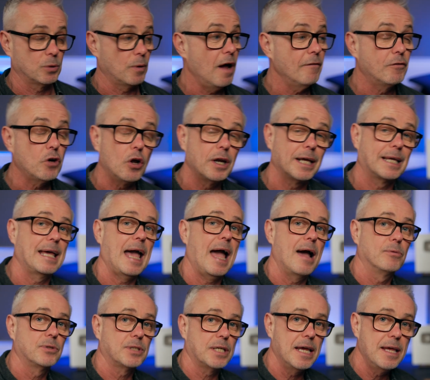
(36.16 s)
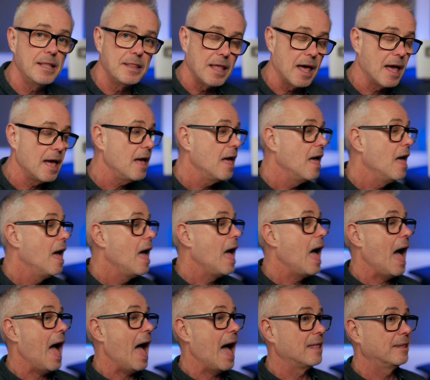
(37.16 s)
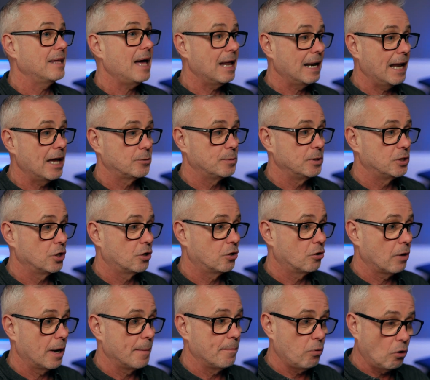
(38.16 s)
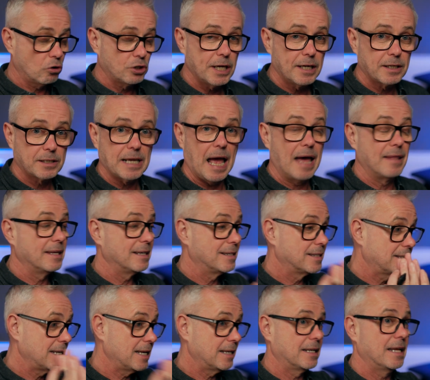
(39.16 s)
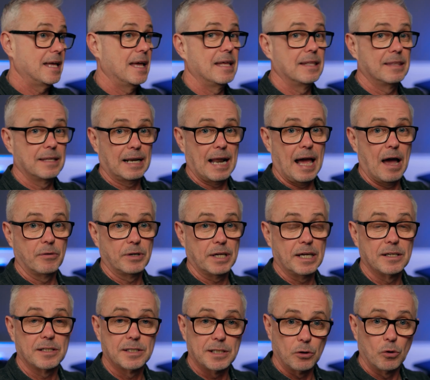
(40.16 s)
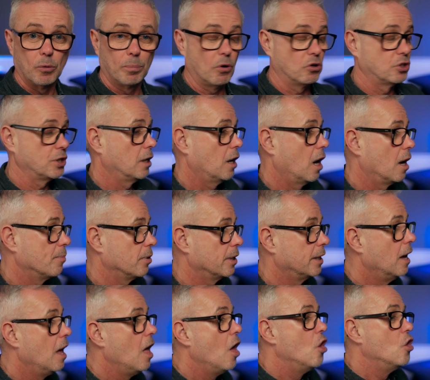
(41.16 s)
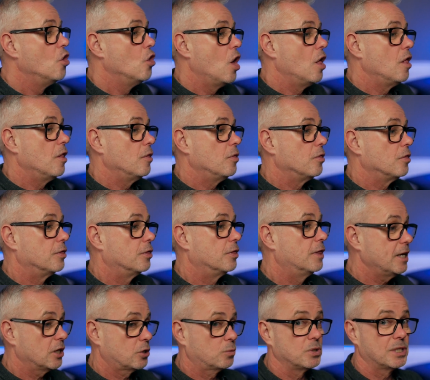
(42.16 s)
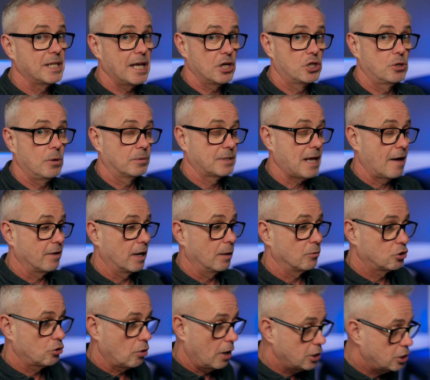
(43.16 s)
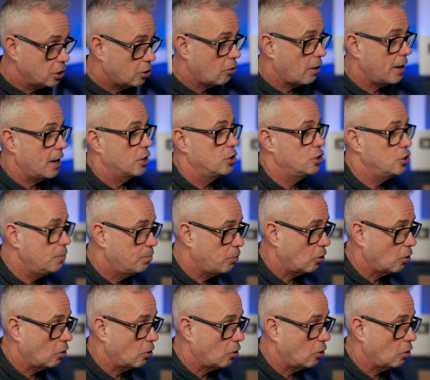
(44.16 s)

So I've got an account in there, and that allows me to create projects, and they sit in the cloud in a single project library. This was the issue I was having. I was trying to create a new